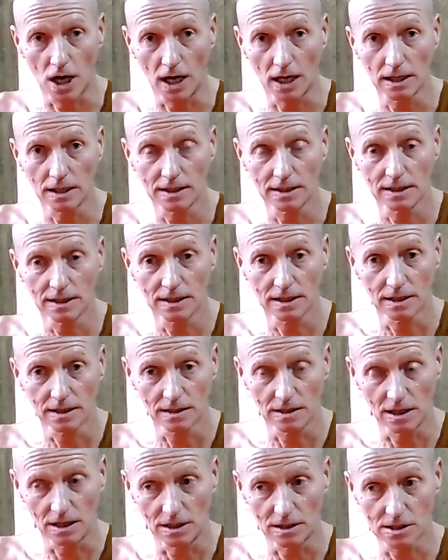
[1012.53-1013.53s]
allows you
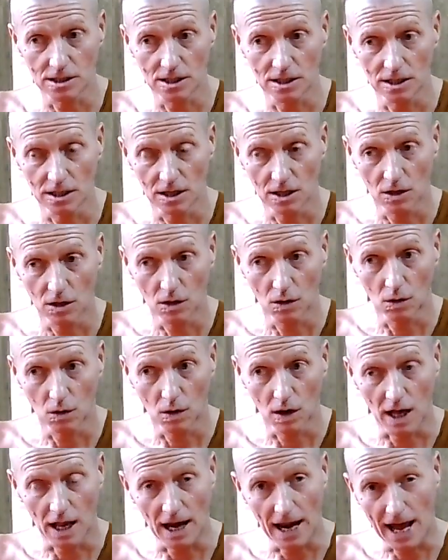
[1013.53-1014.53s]
to sit for a
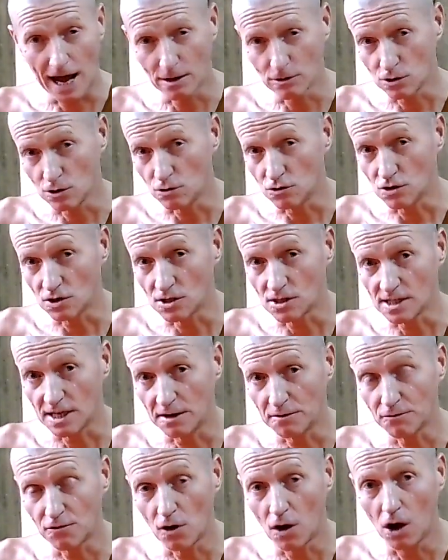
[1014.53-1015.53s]
long period of
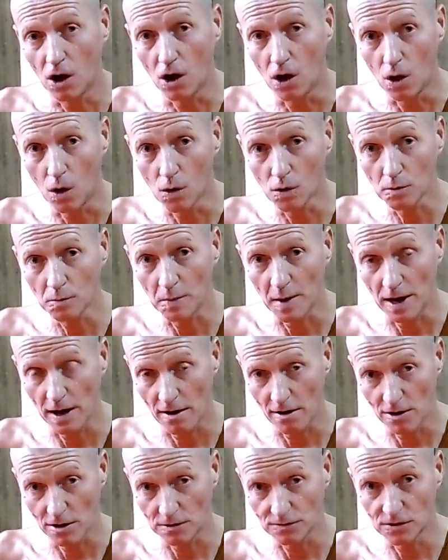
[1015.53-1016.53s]
time without
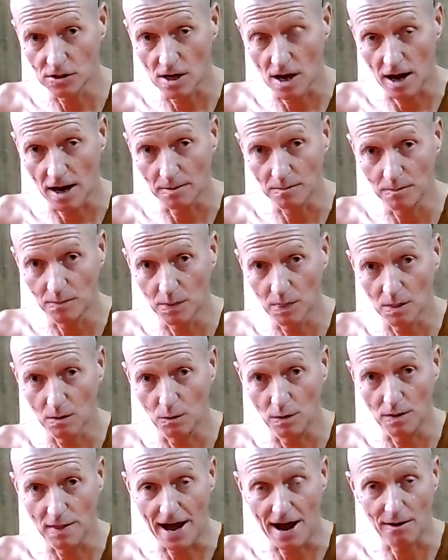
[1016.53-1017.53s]
having to move
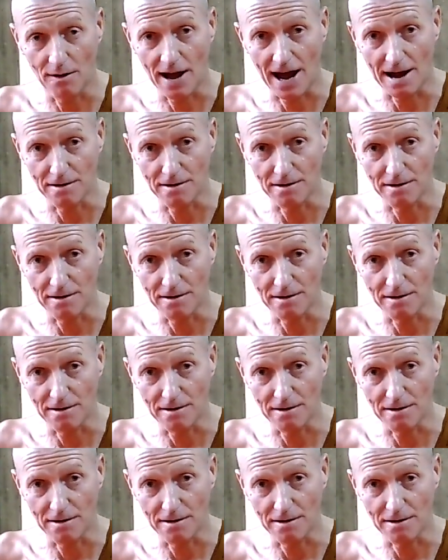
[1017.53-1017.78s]
anything.